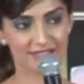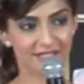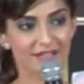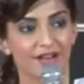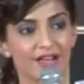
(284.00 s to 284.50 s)

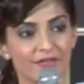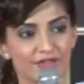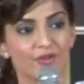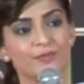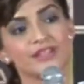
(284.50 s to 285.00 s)
year for
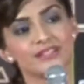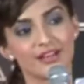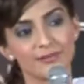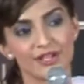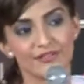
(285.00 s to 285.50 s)
the opening
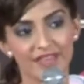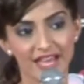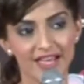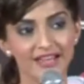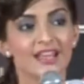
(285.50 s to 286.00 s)
ceremony of
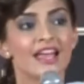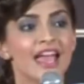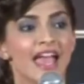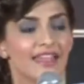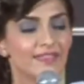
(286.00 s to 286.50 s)
Cannes.
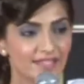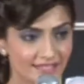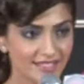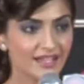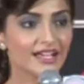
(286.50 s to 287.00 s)
And
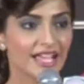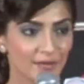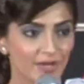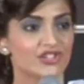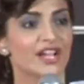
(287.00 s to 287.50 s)
this year, again,
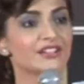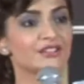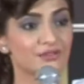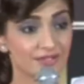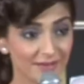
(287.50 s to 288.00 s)
we're trying to
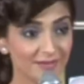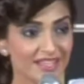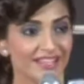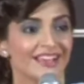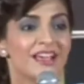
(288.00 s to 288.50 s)
do something,